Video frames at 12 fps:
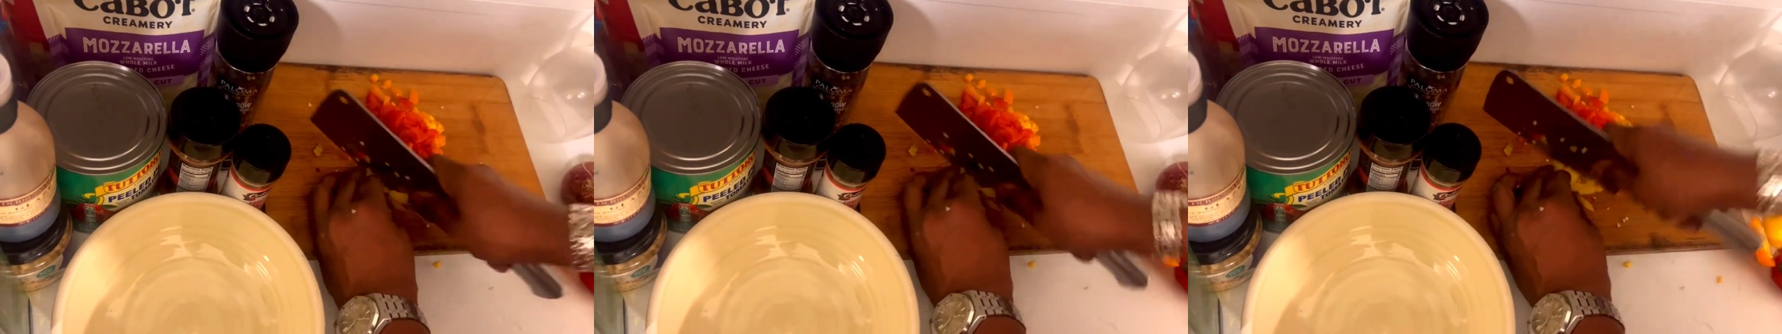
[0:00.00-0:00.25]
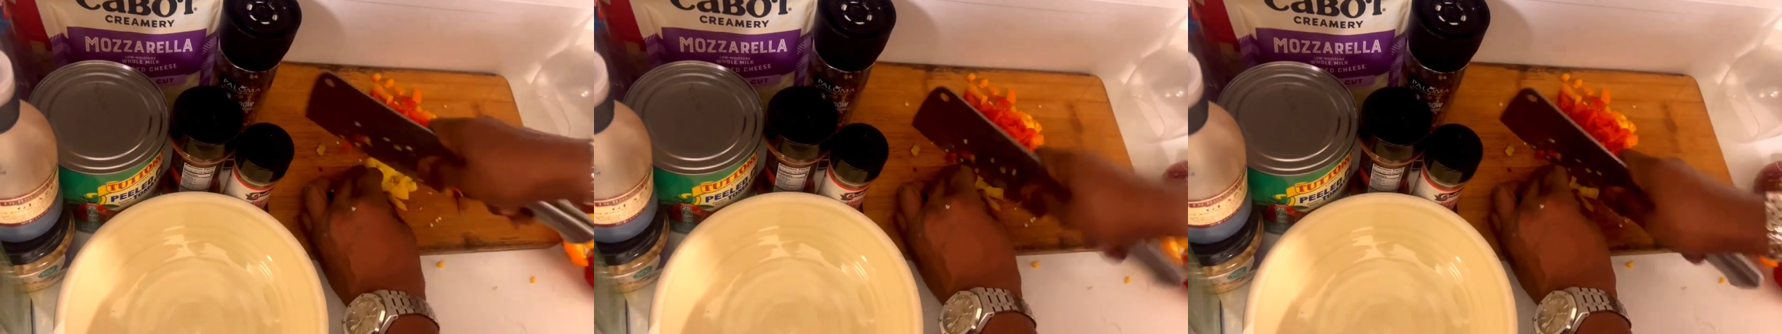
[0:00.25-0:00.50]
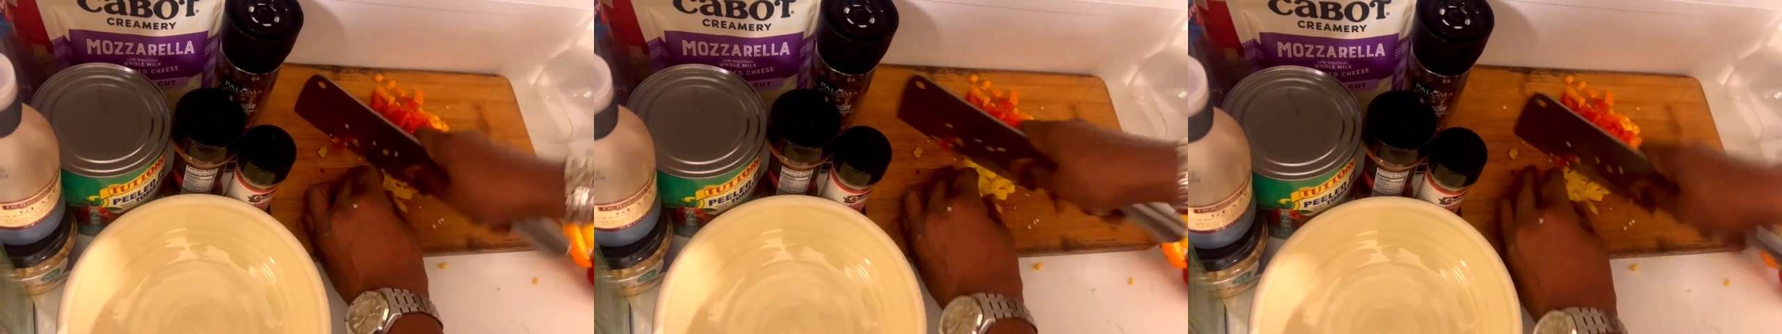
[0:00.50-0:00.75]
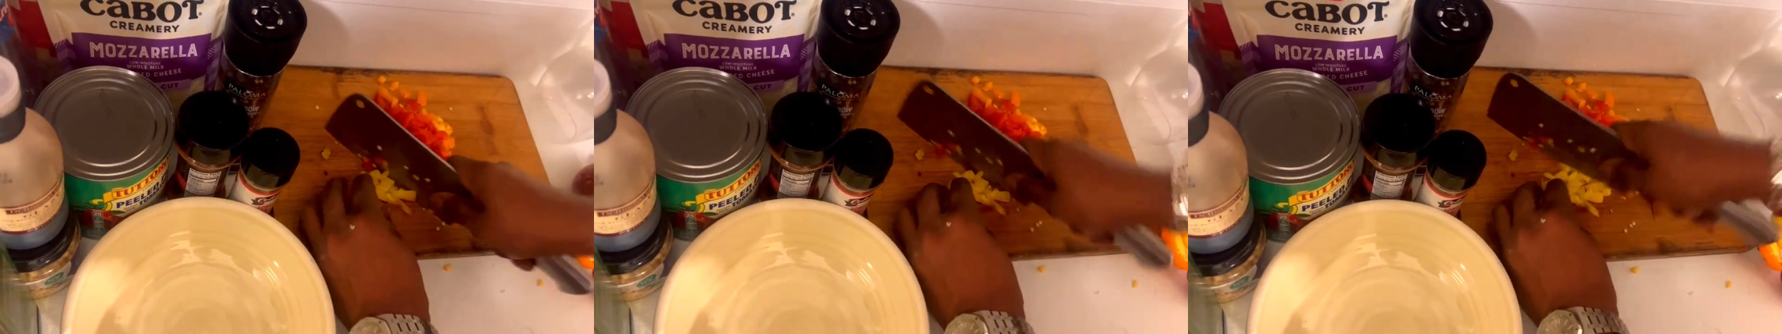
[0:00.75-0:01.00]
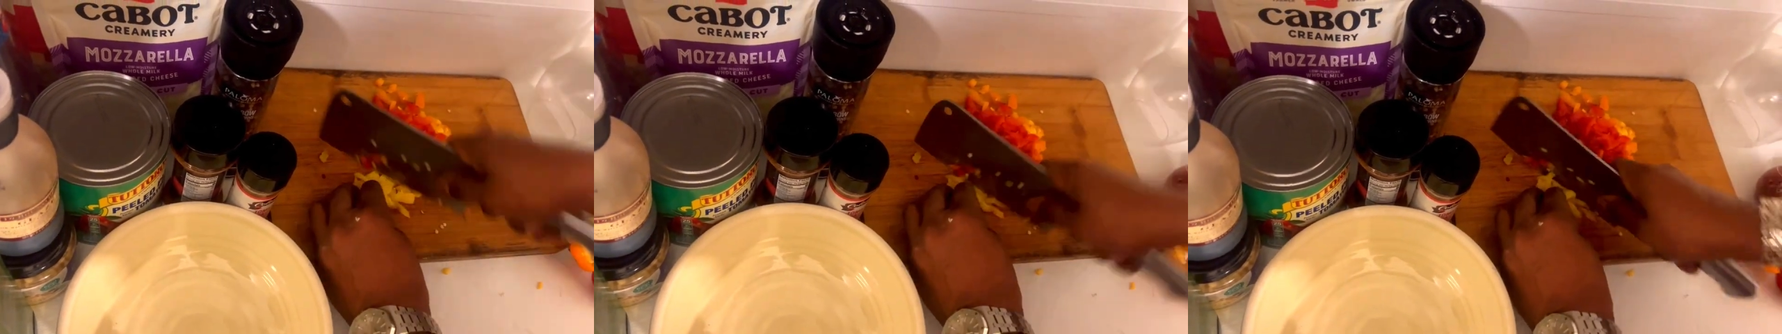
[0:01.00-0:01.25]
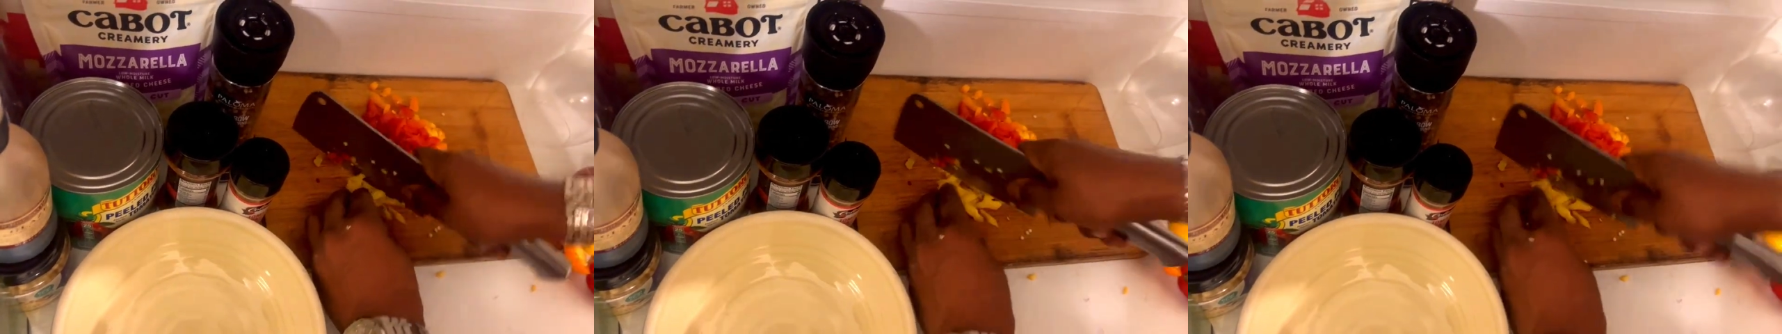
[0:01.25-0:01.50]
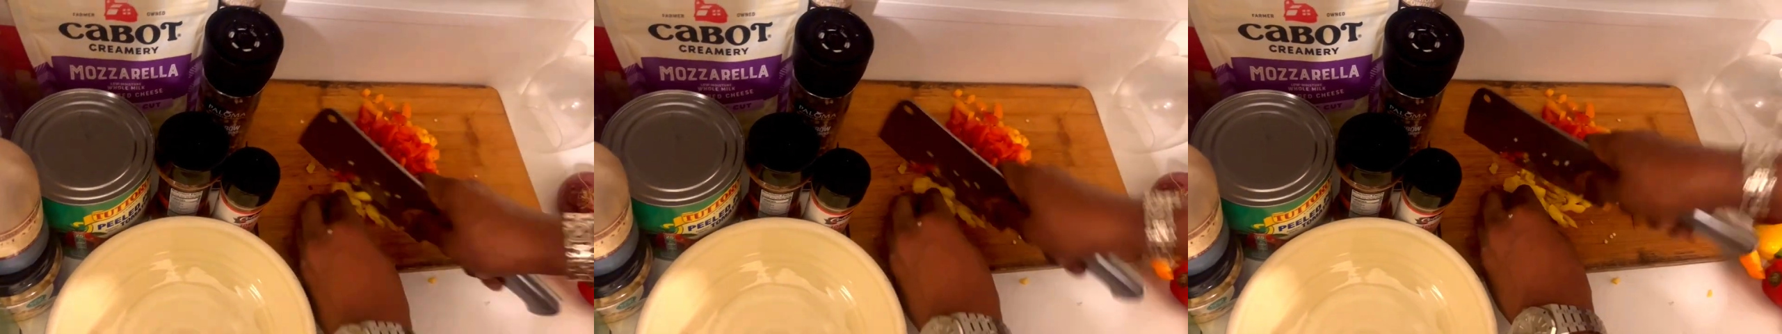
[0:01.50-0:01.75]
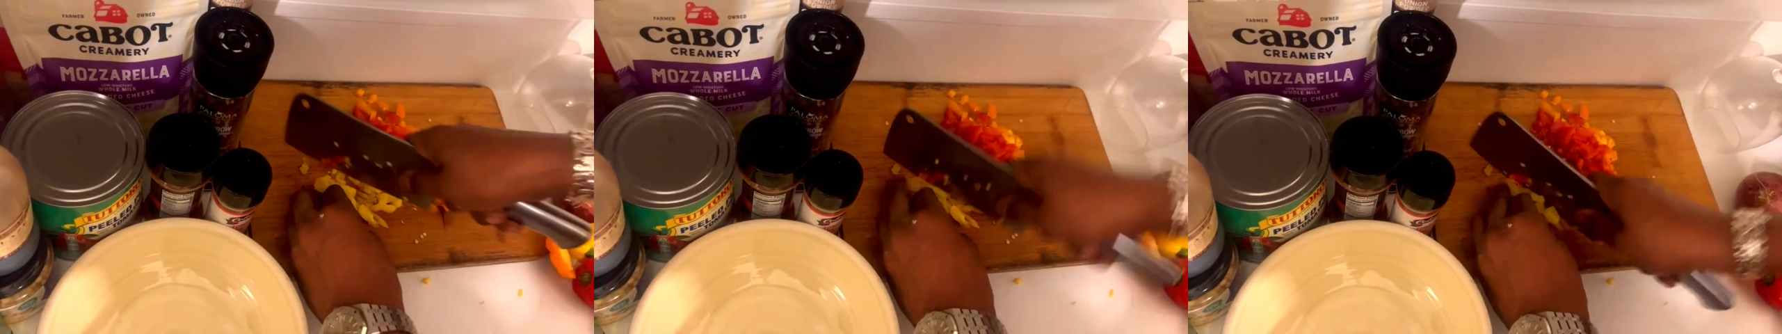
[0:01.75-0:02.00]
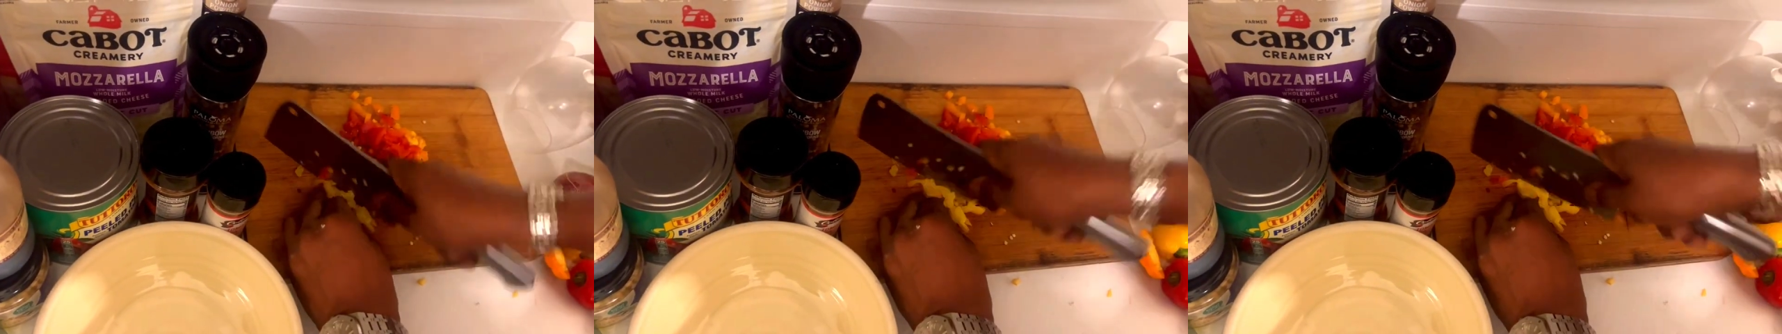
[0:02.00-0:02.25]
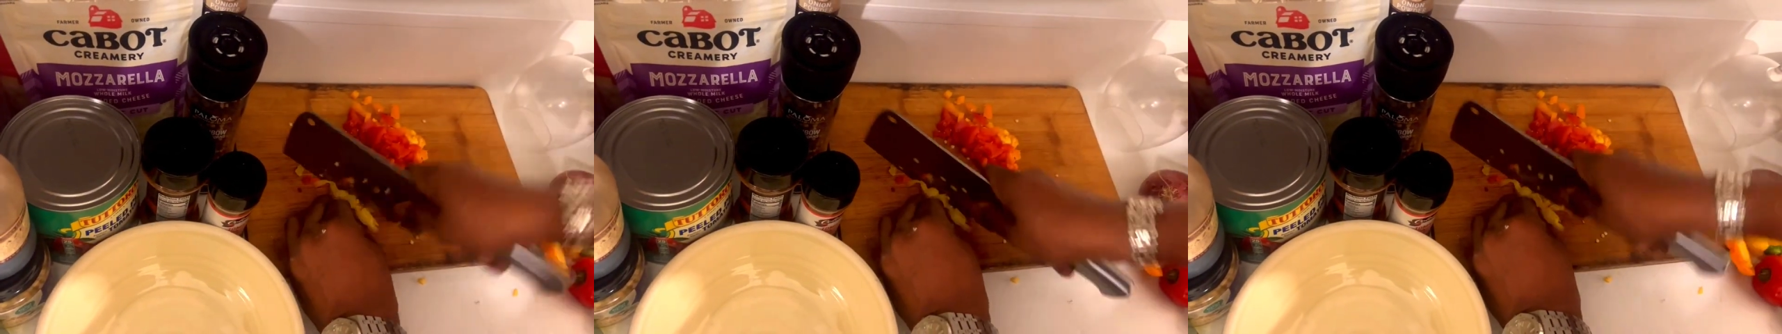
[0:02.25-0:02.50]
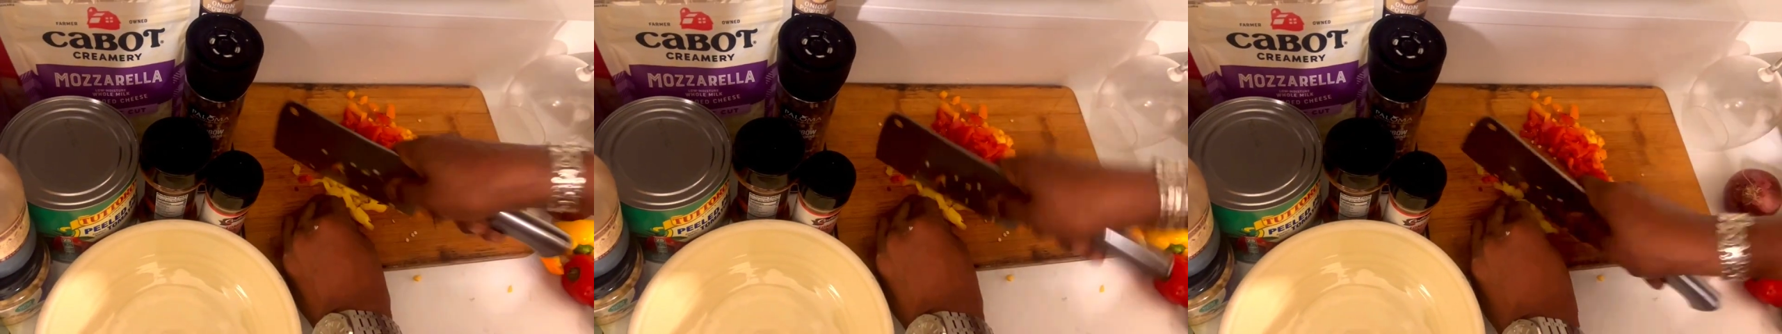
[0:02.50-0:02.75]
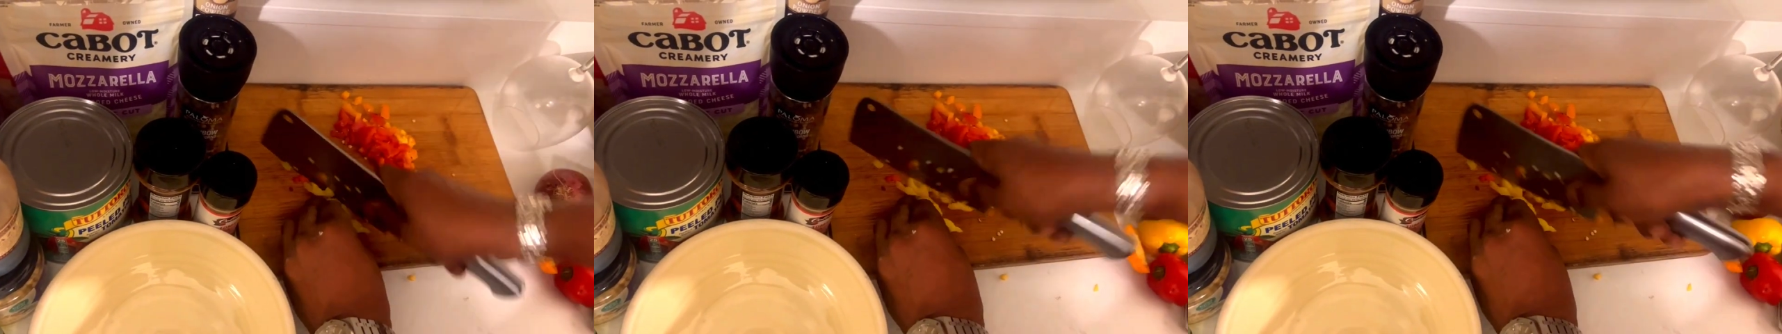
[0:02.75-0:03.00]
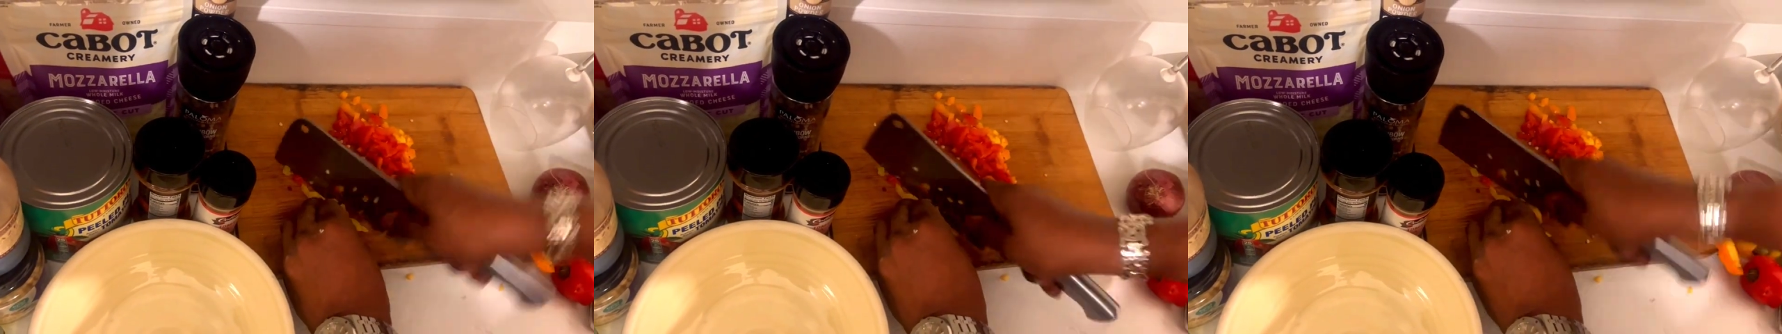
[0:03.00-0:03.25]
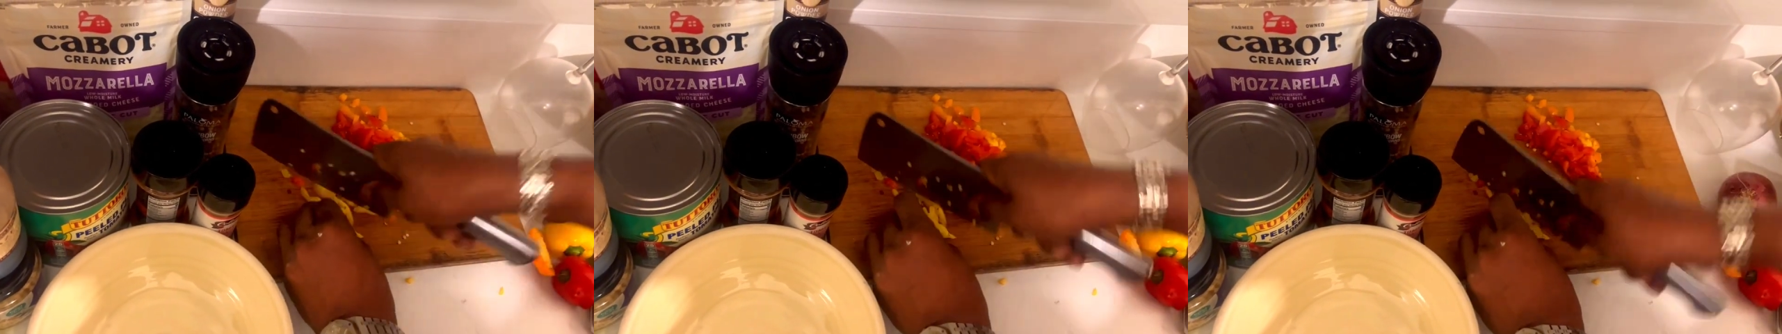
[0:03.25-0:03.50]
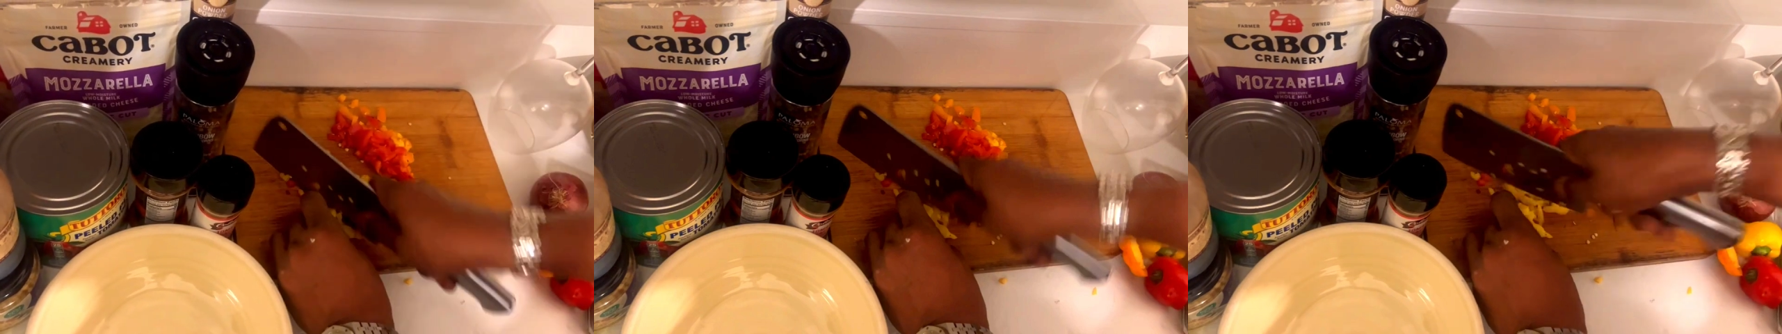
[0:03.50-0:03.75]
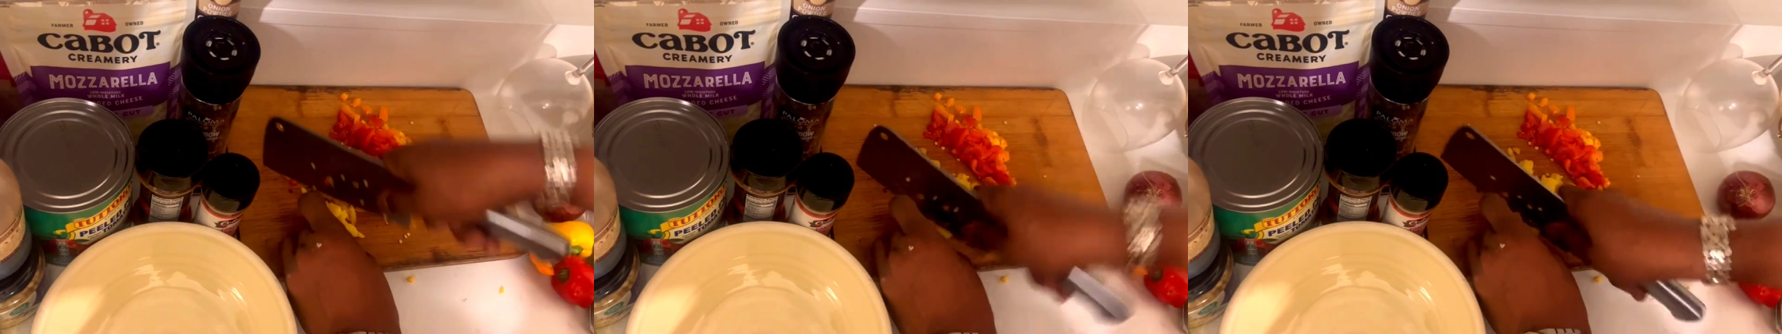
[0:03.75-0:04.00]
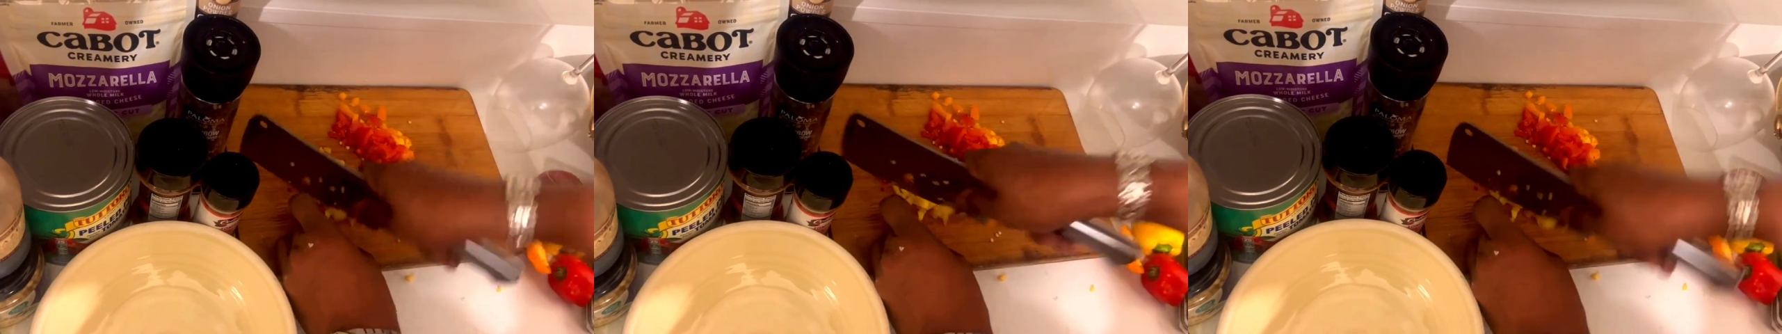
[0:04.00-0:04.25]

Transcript: [unreadable: no face in view]